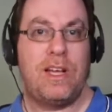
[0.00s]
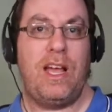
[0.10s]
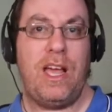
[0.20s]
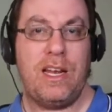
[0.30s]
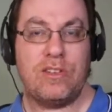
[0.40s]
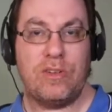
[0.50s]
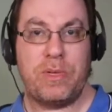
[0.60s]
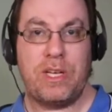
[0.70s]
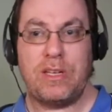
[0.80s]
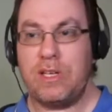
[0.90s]
and it's not
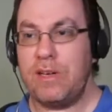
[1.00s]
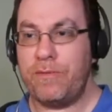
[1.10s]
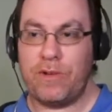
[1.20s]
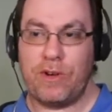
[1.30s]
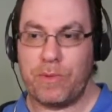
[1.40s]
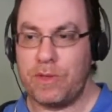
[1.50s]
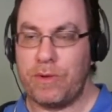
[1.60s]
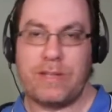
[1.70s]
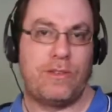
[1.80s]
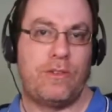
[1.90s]
being interfering with the
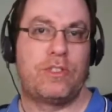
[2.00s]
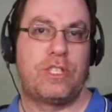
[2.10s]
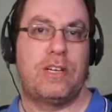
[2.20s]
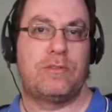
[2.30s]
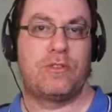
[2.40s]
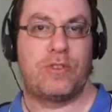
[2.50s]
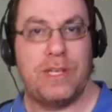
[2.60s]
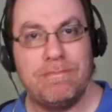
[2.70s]
rest of your channel stream.